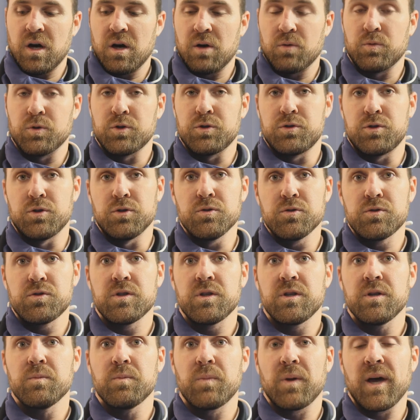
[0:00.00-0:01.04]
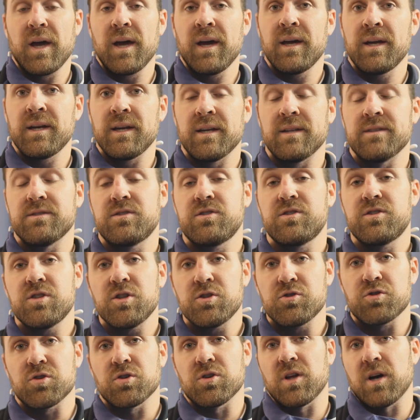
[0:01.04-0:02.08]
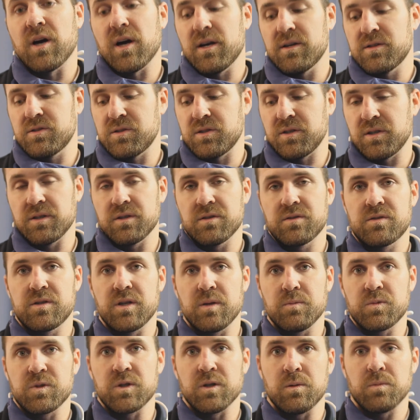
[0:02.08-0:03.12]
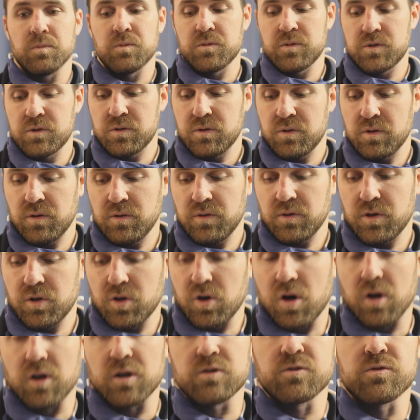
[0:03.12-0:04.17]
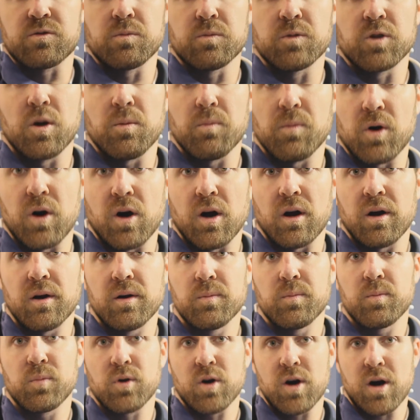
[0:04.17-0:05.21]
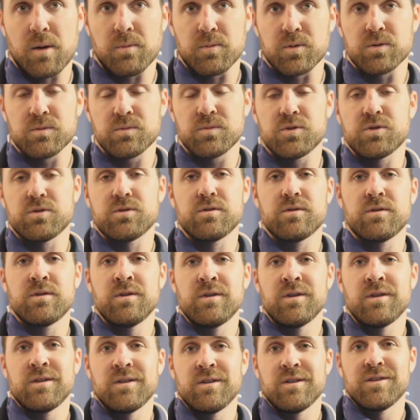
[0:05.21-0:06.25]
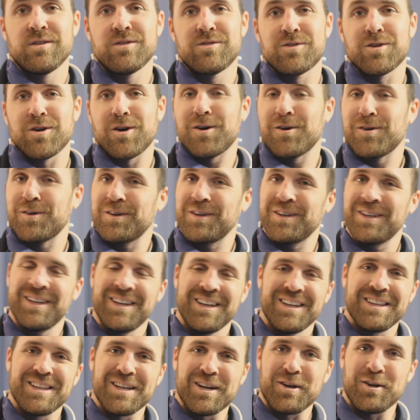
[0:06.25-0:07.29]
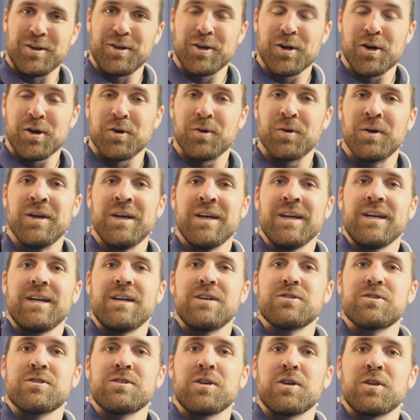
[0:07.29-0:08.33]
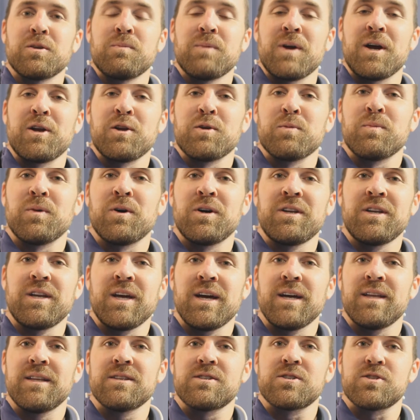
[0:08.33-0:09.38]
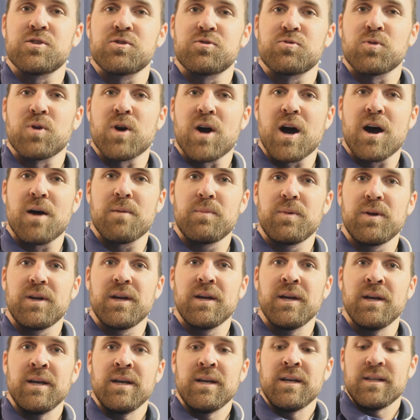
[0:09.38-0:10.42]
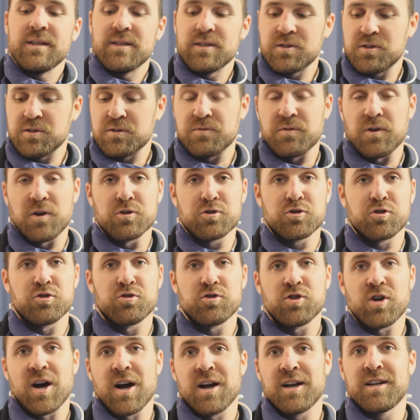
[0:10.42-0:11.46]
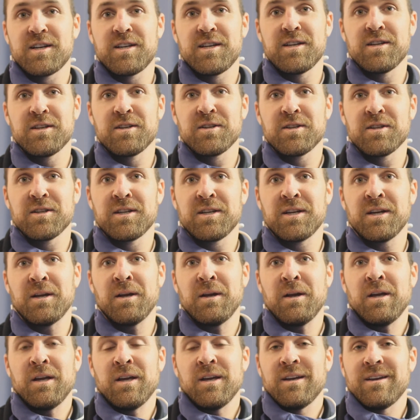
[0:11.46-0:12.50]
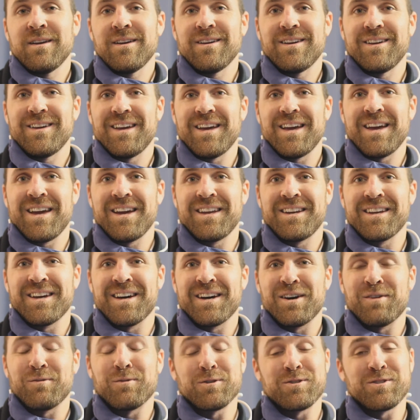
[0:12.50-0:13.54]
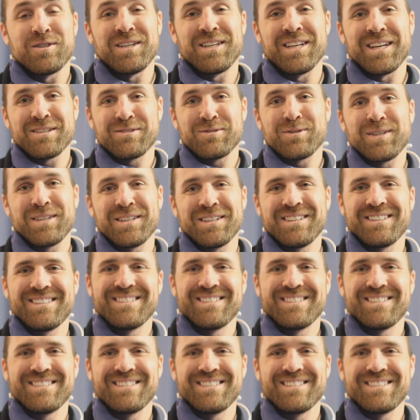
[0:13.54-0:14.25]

reducing pain and centralizing symptoms caused from lumbar problems. So there you go. Here's another Manual Monday. This is Robby. This is Functional Dry Needling, and we'll see you next week.